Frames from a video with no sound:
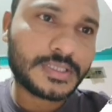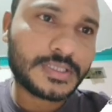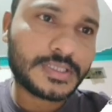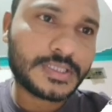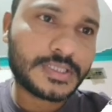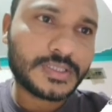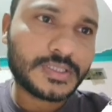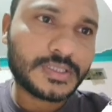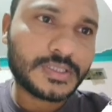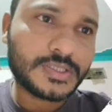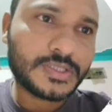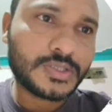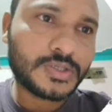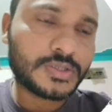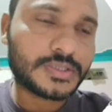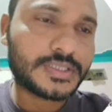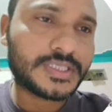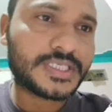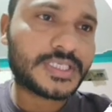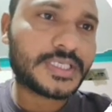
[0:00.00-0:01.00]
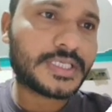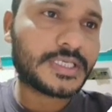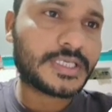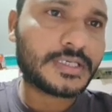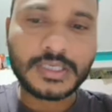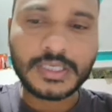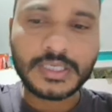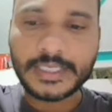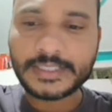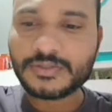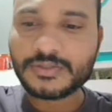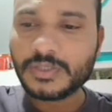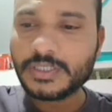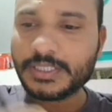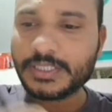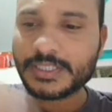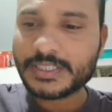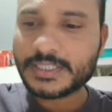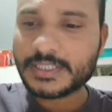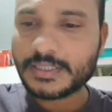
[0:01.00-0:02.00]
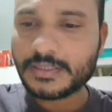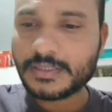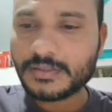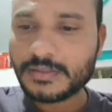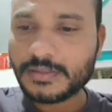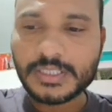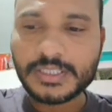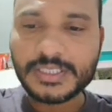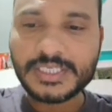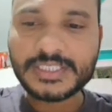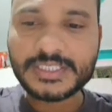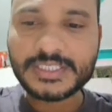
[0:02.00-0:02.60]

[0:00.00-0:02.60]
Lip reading: so cistern actually it is a disc